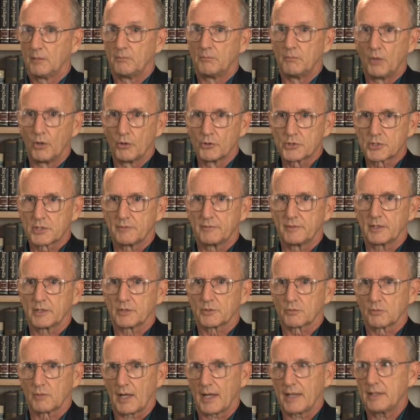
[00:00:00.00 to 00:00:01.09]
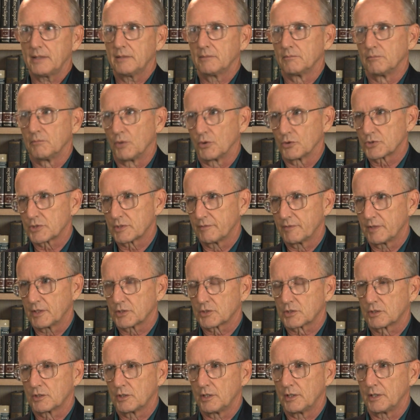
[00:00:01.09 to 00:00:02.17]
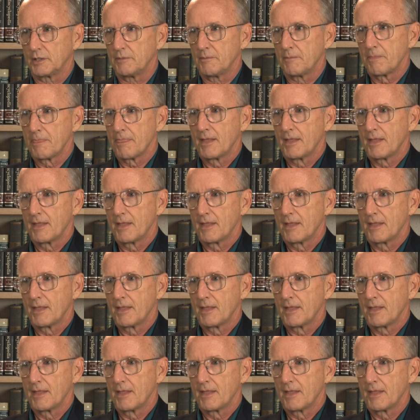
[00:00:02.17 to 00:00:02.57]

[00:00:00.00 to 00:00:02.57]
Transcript: Most of it is right, most of it is good.